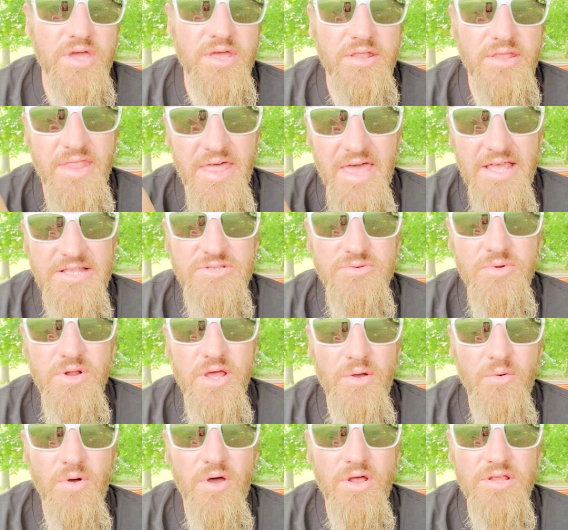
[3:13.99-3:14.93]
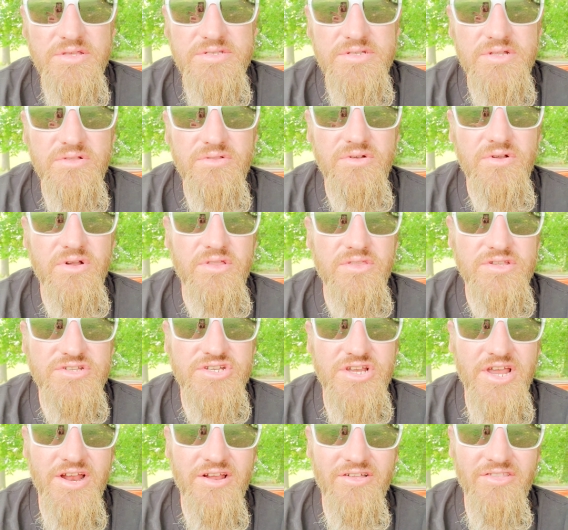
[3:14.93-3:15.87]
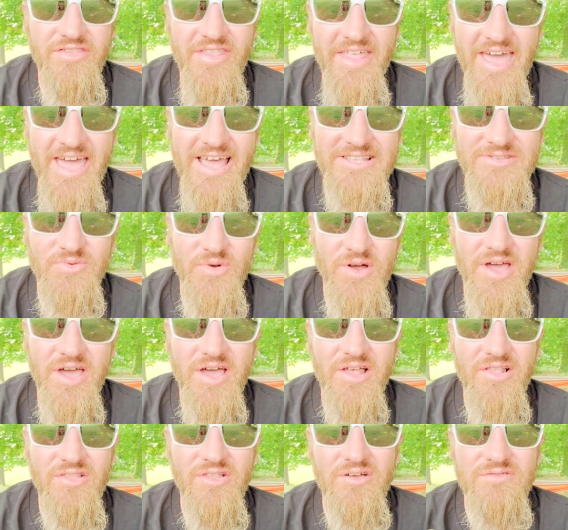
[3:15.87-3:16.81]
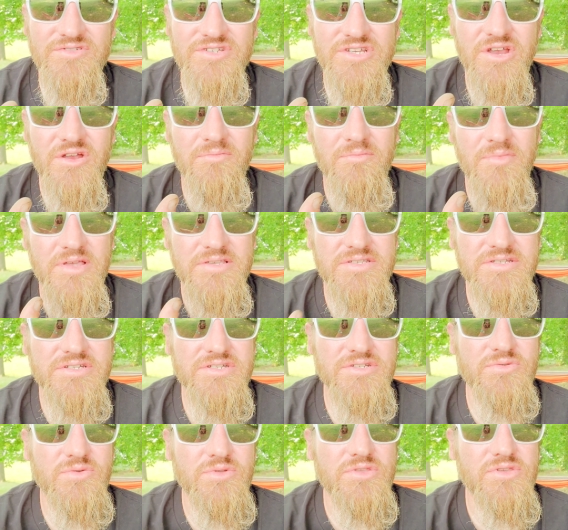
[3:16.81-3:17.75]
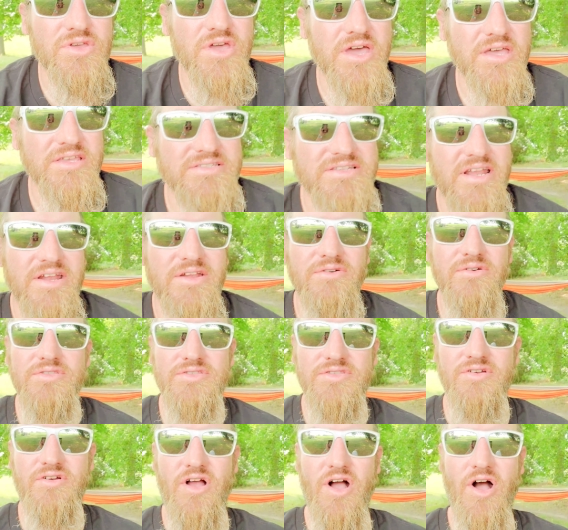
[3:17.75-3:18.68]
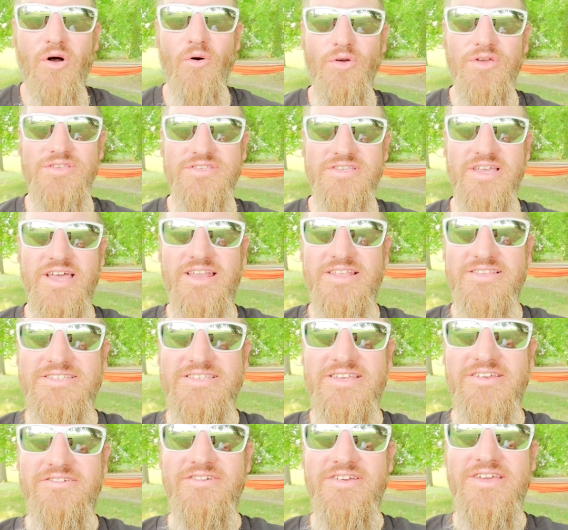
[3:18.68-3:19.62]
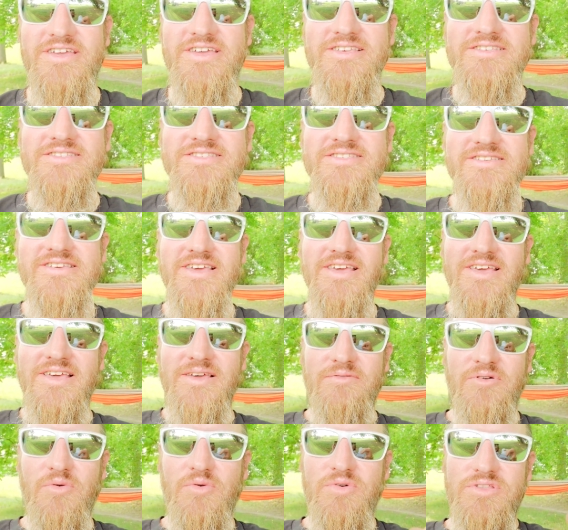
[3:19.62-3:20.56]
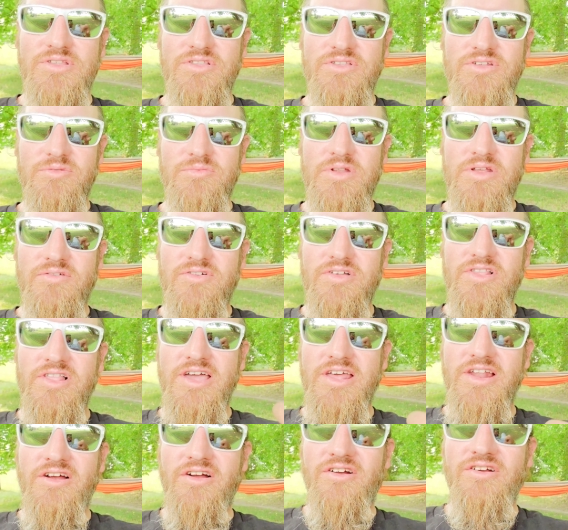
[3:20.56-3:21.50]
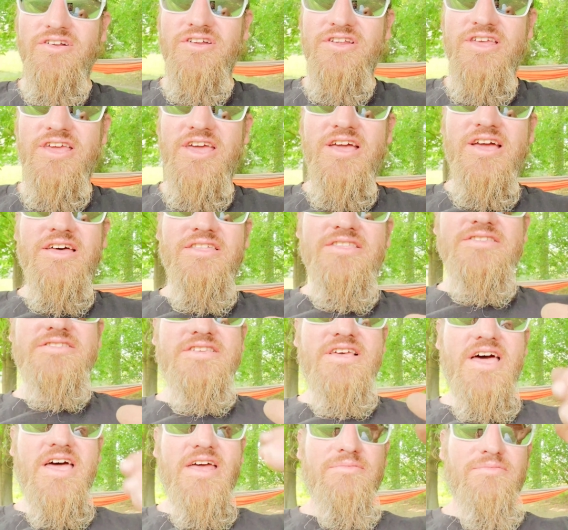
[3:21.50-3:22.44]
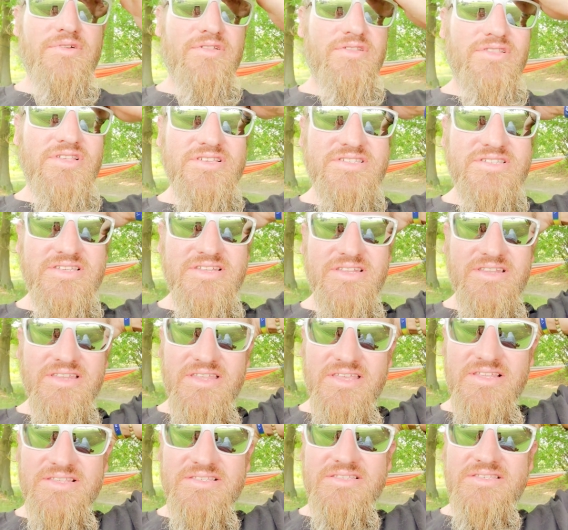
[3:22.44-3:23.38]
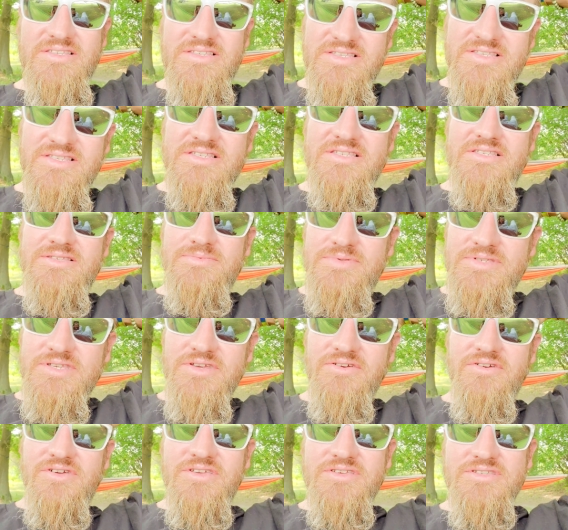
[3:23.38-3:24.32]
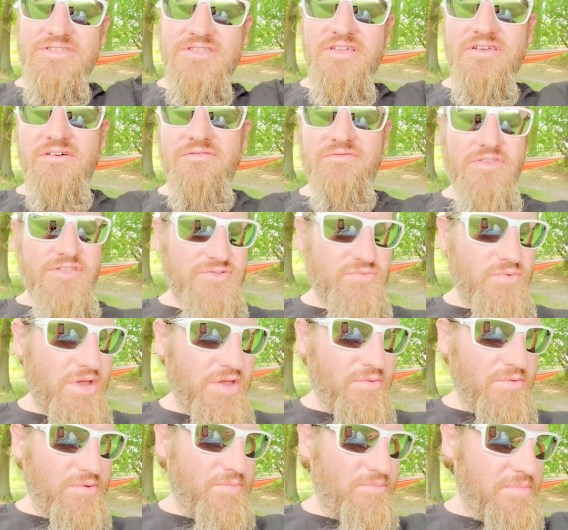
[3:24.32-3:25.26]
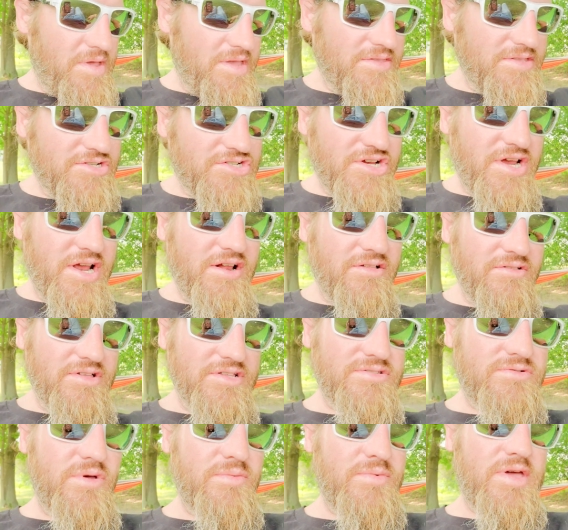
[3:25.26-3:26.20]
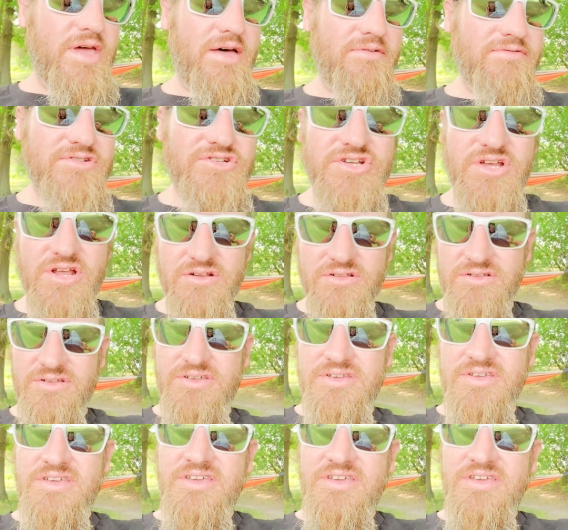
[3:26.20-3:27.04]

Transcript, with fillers: And that's what I want us to learn on the channel. And that's why I love sharing messages with you guys. And I know that they're always kind of serious, but with a little bit of a lighthearted kick on the side. But listen, it's this is some serious stuff. That's why we've made the channel. That's why we have the channel.